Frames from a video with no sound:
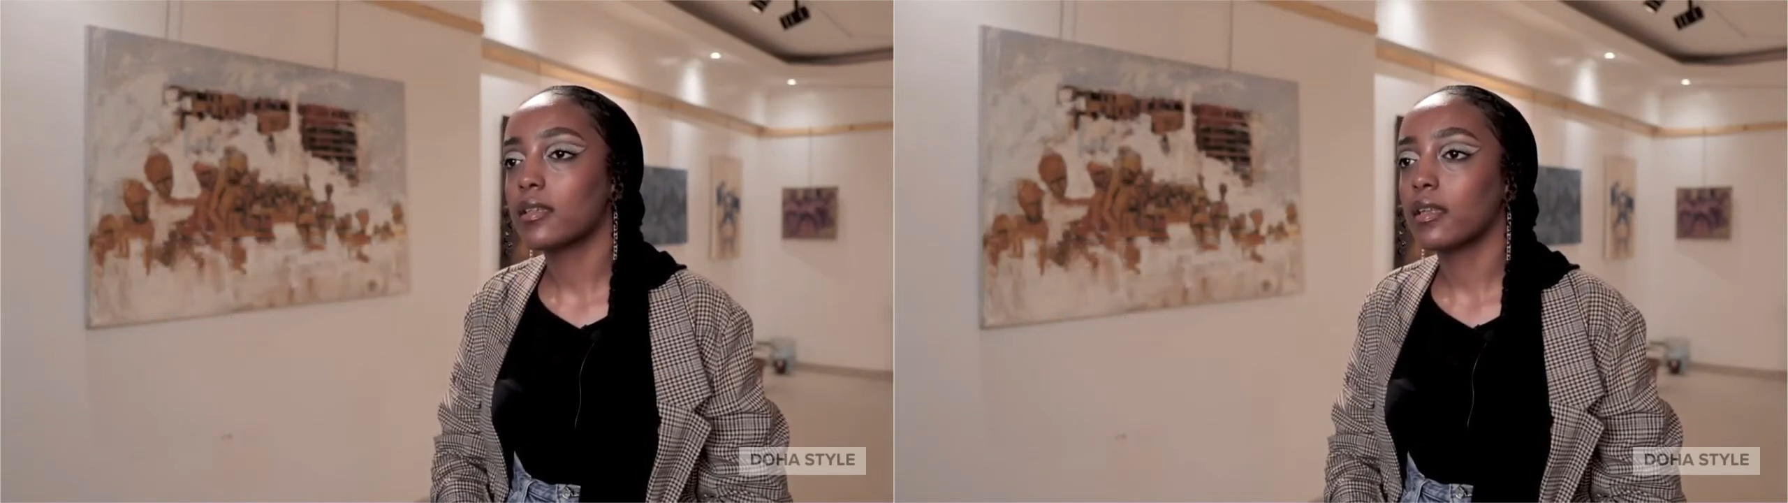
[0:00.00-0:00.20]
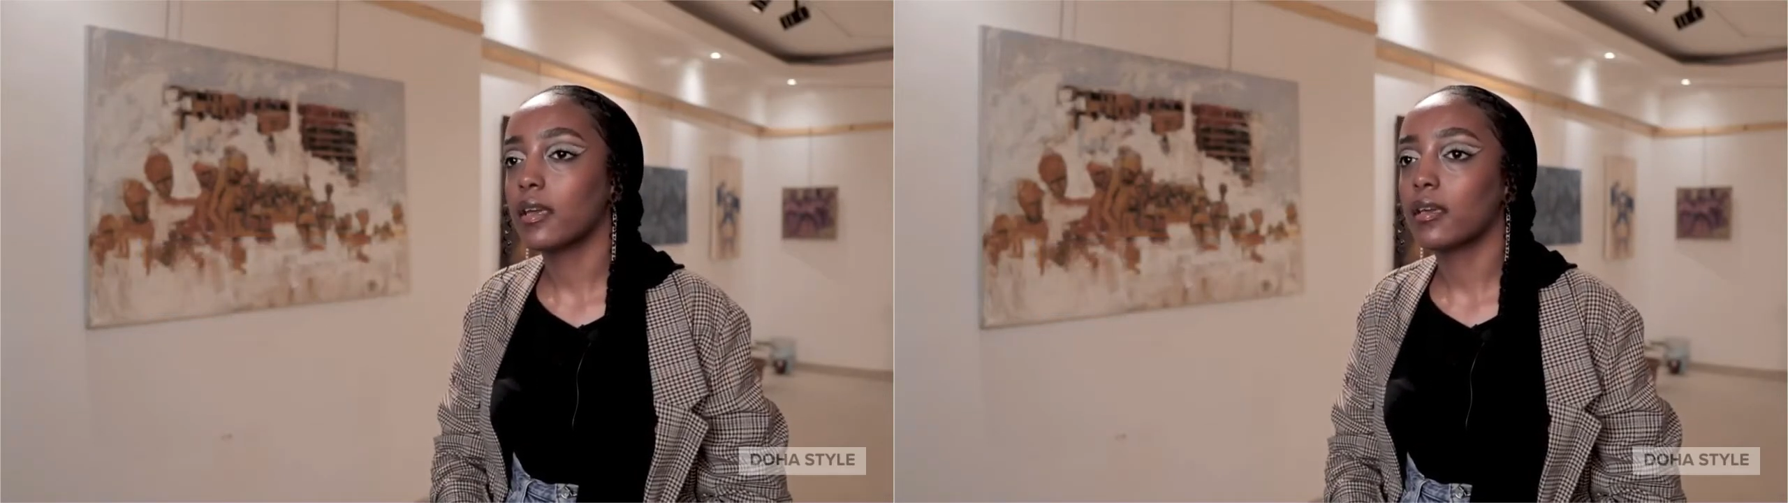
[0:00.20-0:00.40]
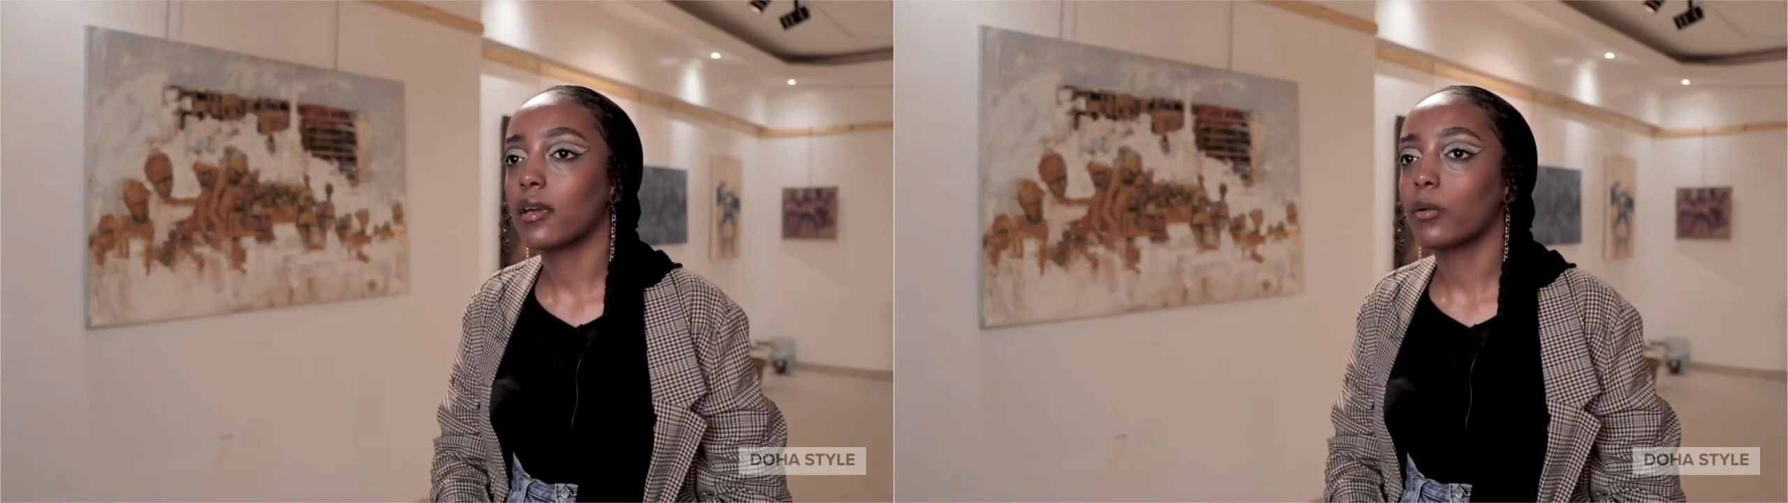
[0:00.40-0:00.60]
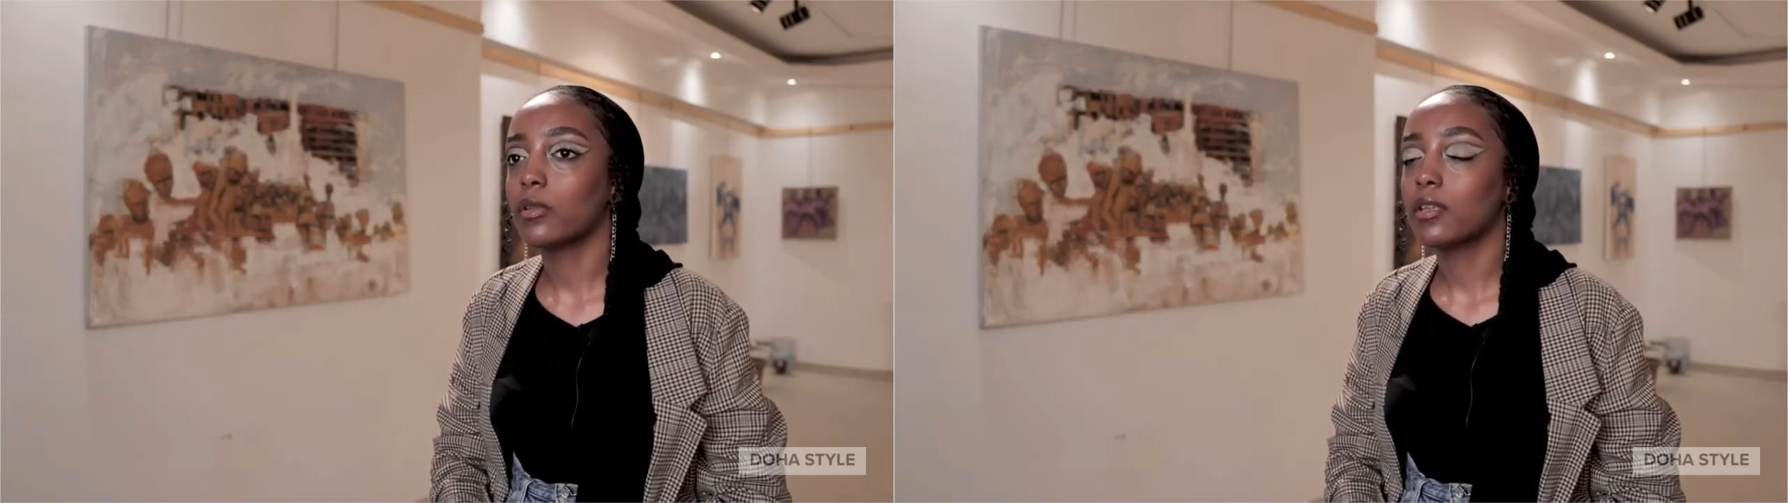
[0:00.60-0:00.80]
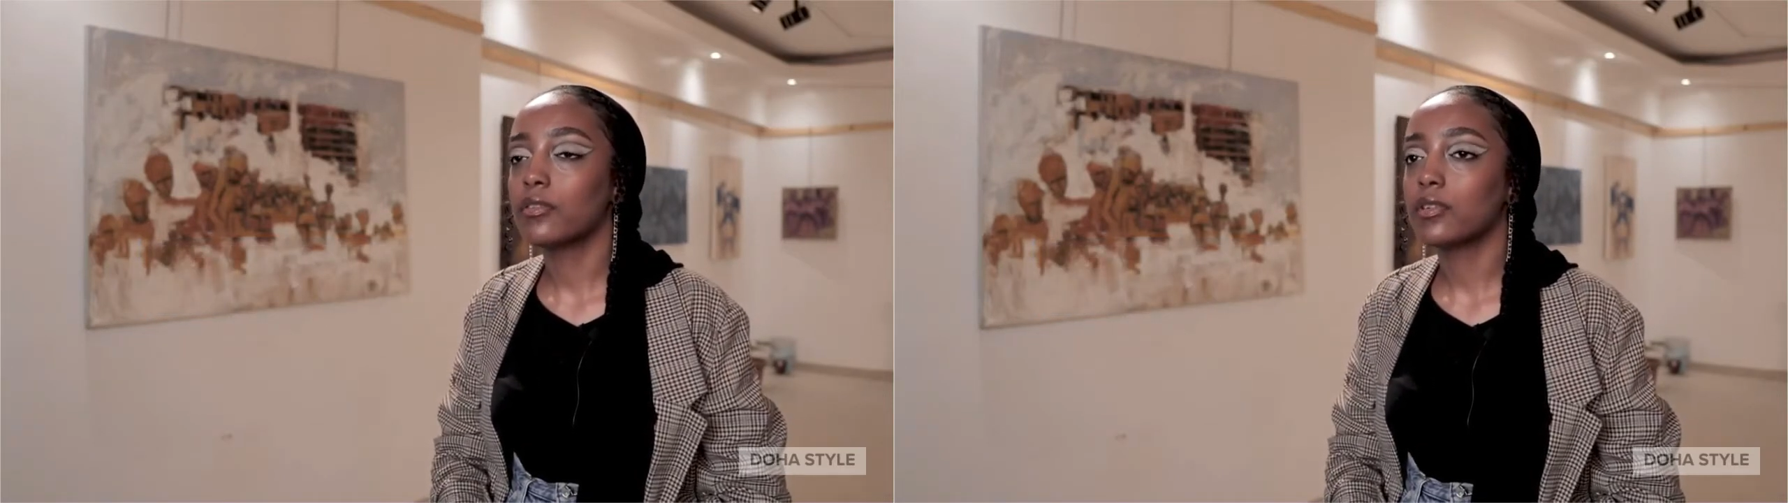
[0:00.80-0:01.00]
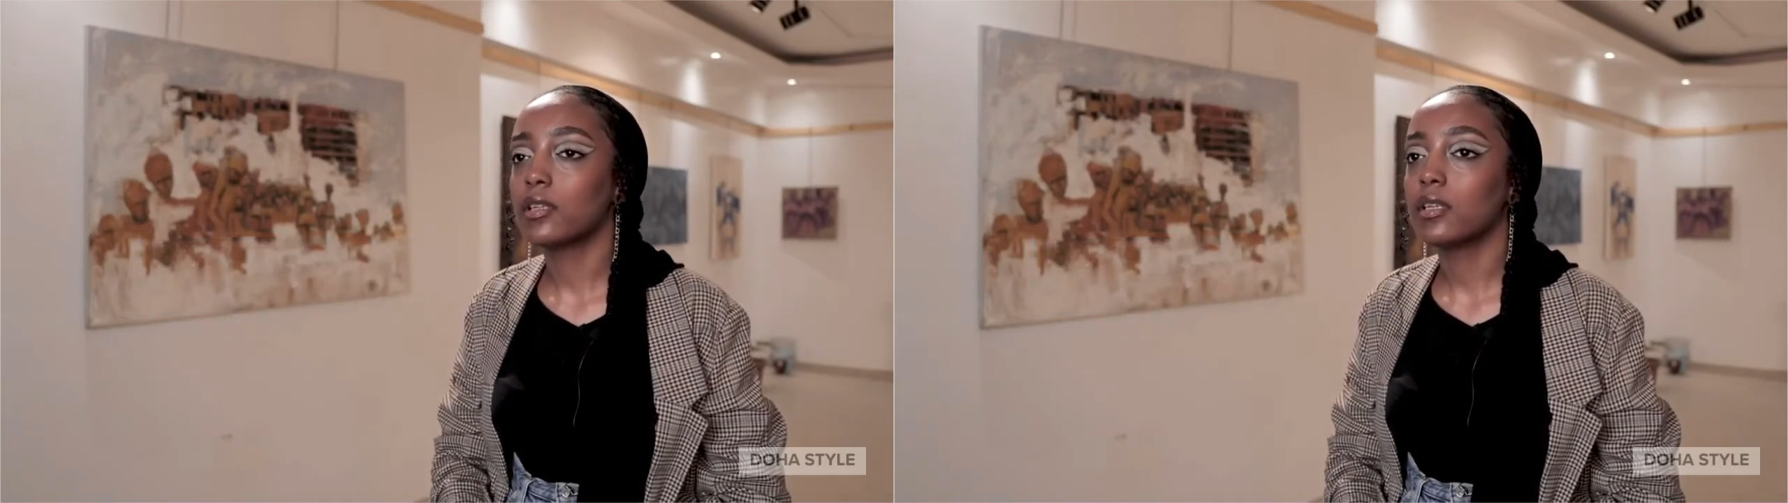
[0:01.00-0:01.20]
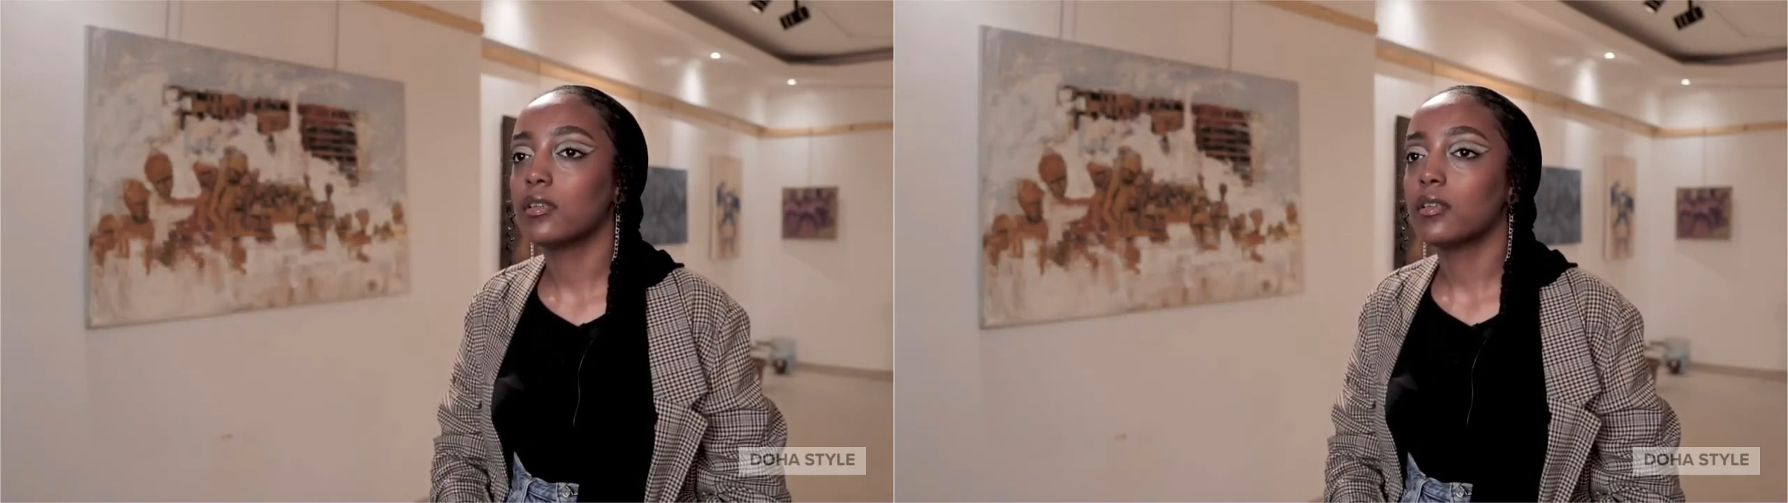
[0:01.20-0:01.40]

Like I would literally,